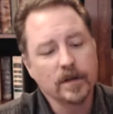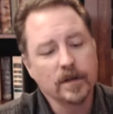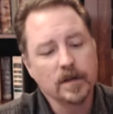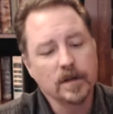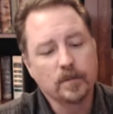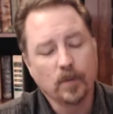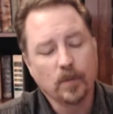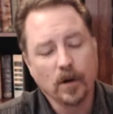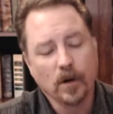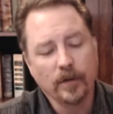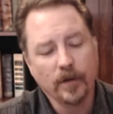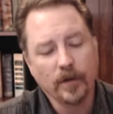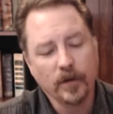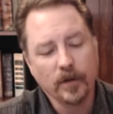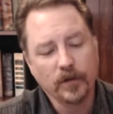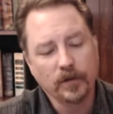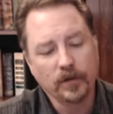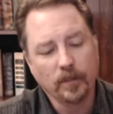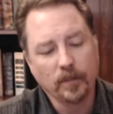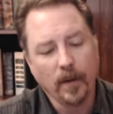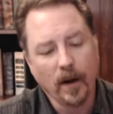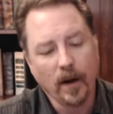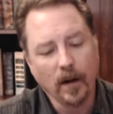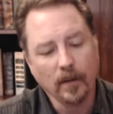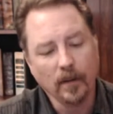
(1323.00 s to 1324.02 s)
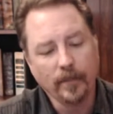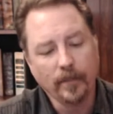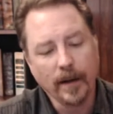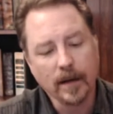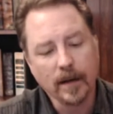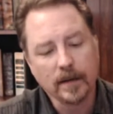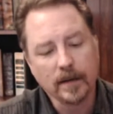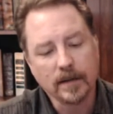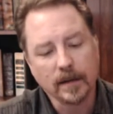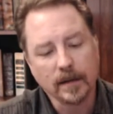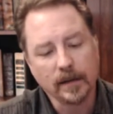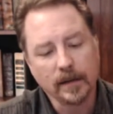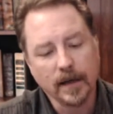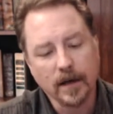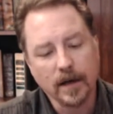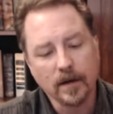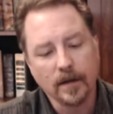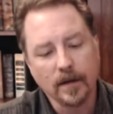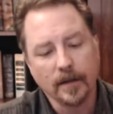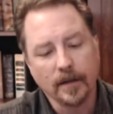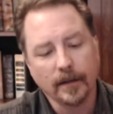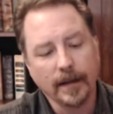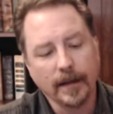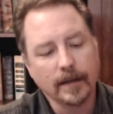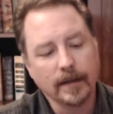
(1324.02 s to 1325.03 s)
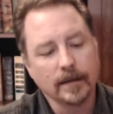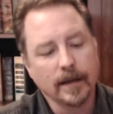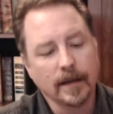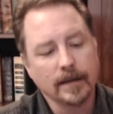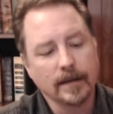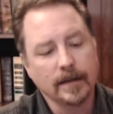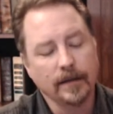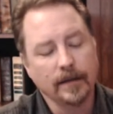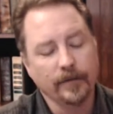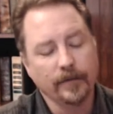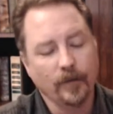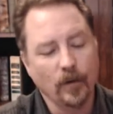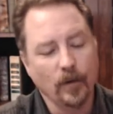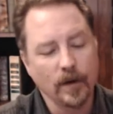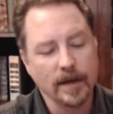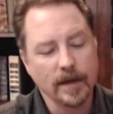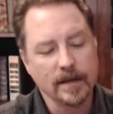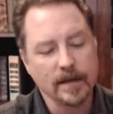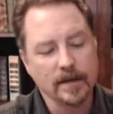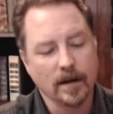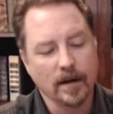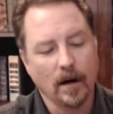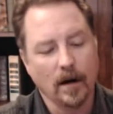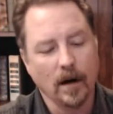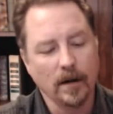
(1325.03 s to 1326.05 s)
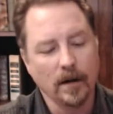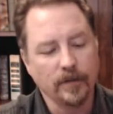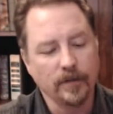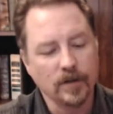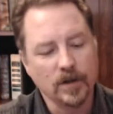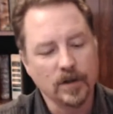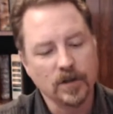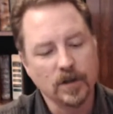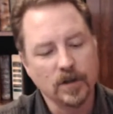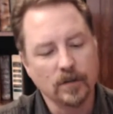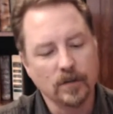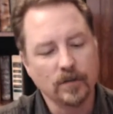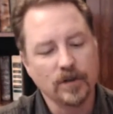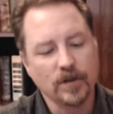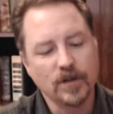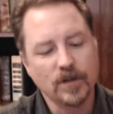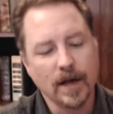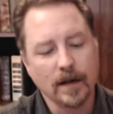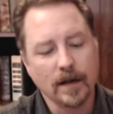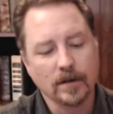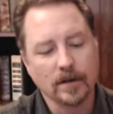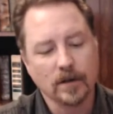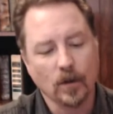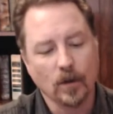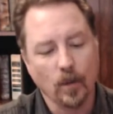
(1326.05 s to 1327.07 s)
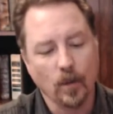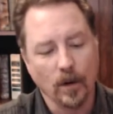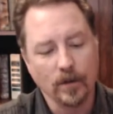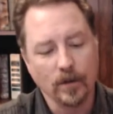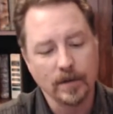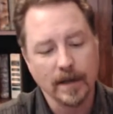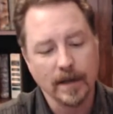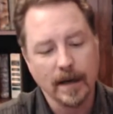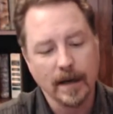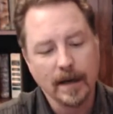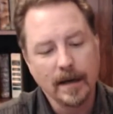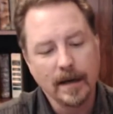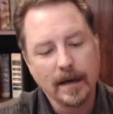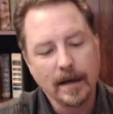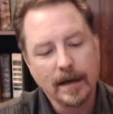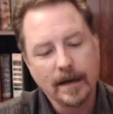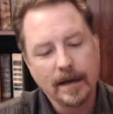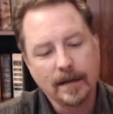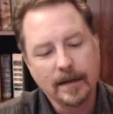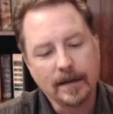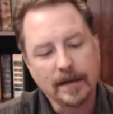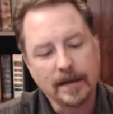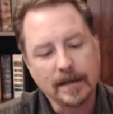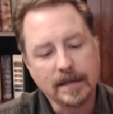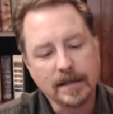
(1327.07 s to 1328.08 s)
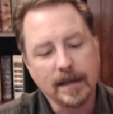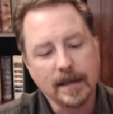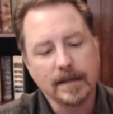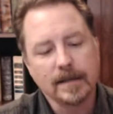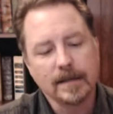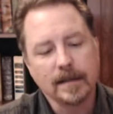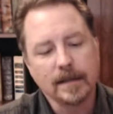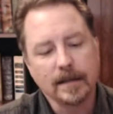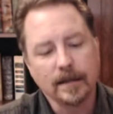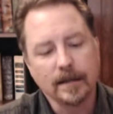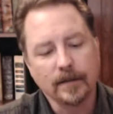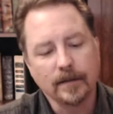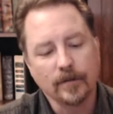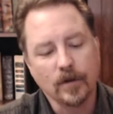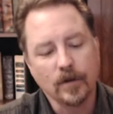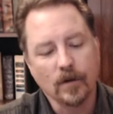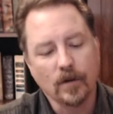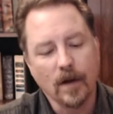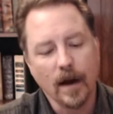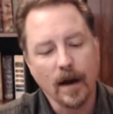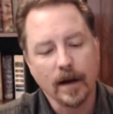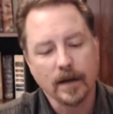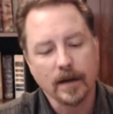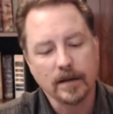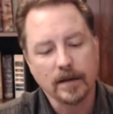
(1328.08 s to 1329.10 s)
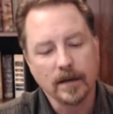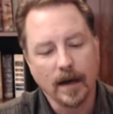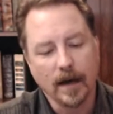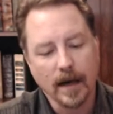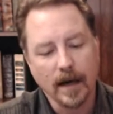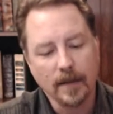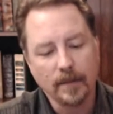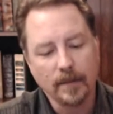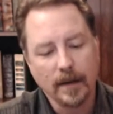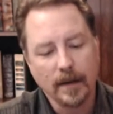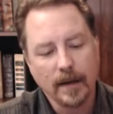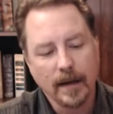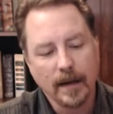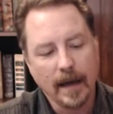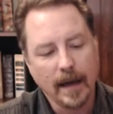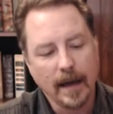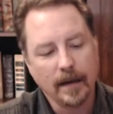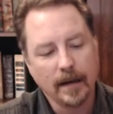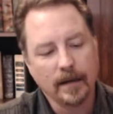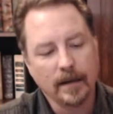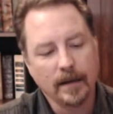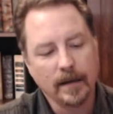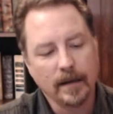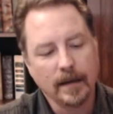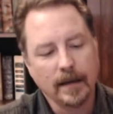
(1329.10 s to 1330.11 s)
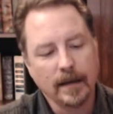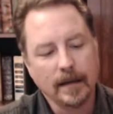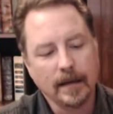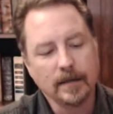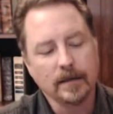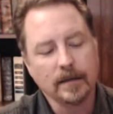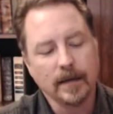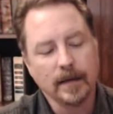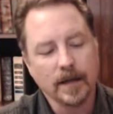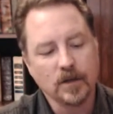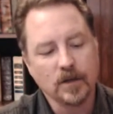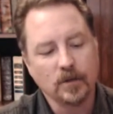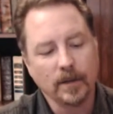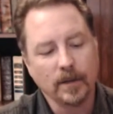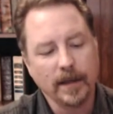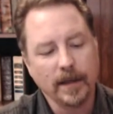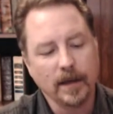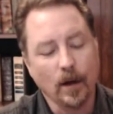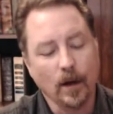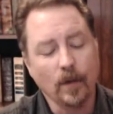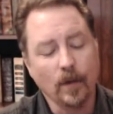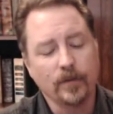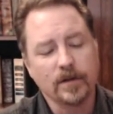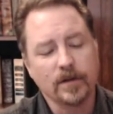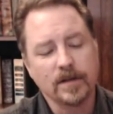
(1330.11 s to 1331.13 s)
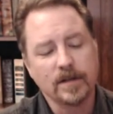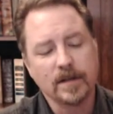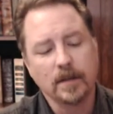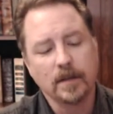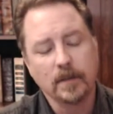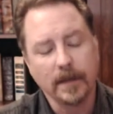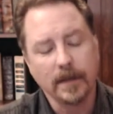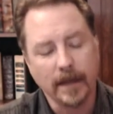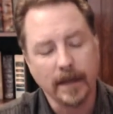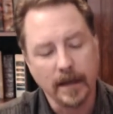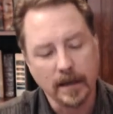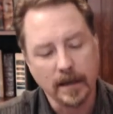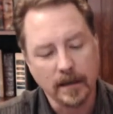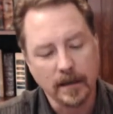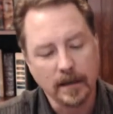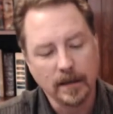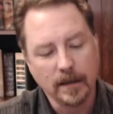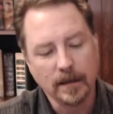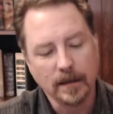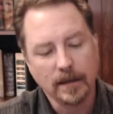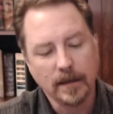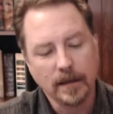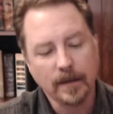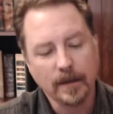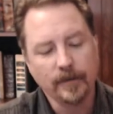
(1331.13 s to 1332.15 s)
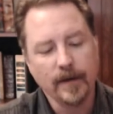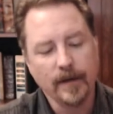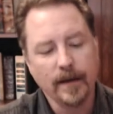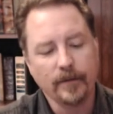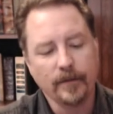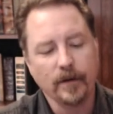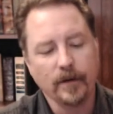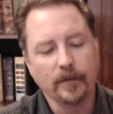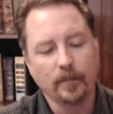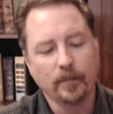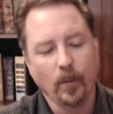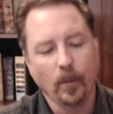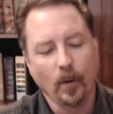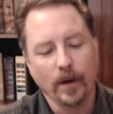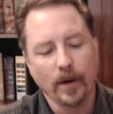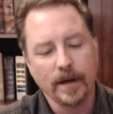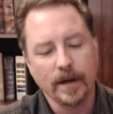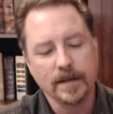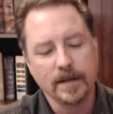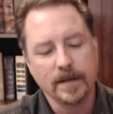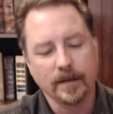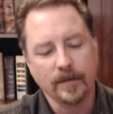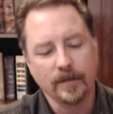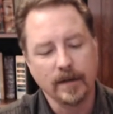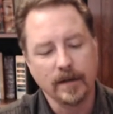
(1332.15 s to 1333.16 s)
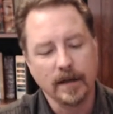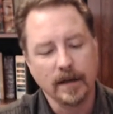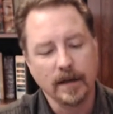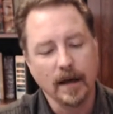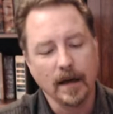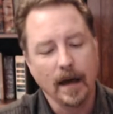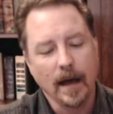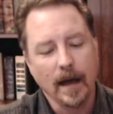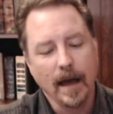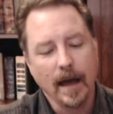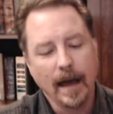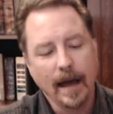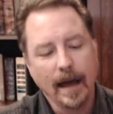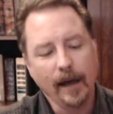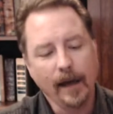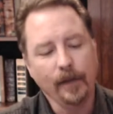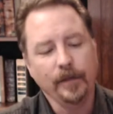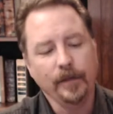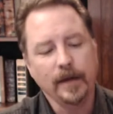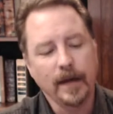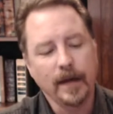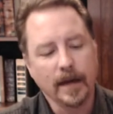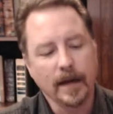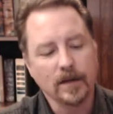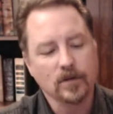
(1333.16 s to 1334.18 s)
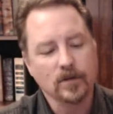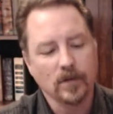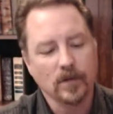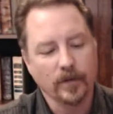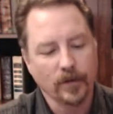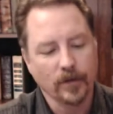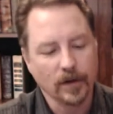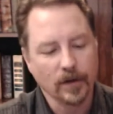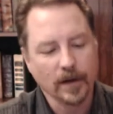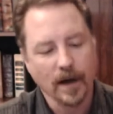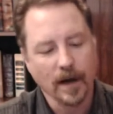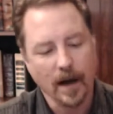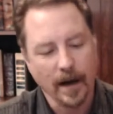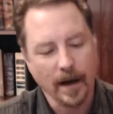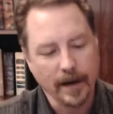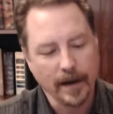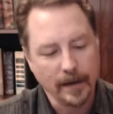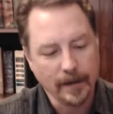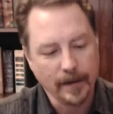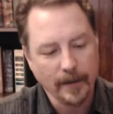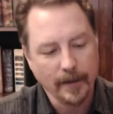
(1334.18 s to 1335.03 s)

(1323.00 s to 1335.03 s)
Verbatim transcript: provost Paul Buck declared in the late 1940s that Harvard should reject, quote, the sensitive neurotic type and the intellectually overstimulated in favor of boys of the healthy extrovert kind.